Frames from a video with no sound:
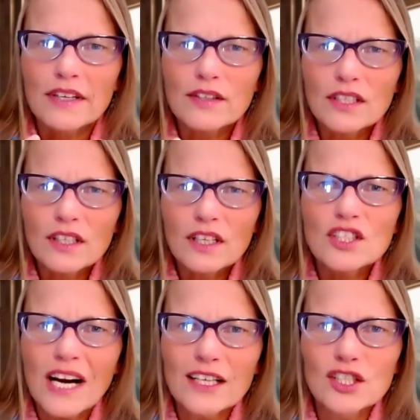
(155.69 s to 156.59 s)
there's a
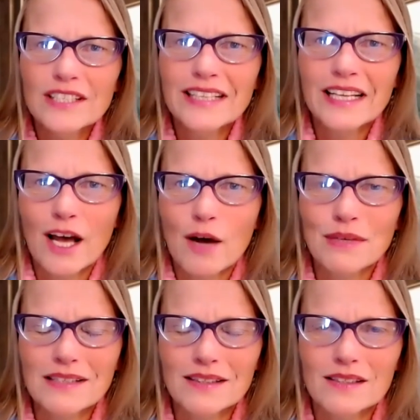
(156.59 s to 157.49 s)
contraction that
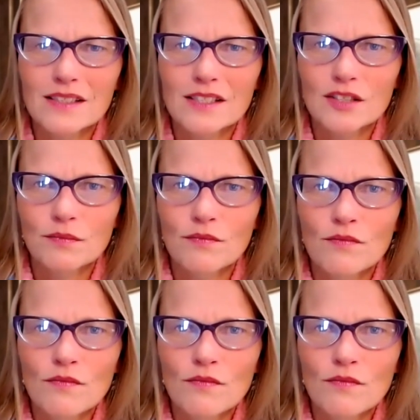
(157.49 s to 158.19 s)
happens.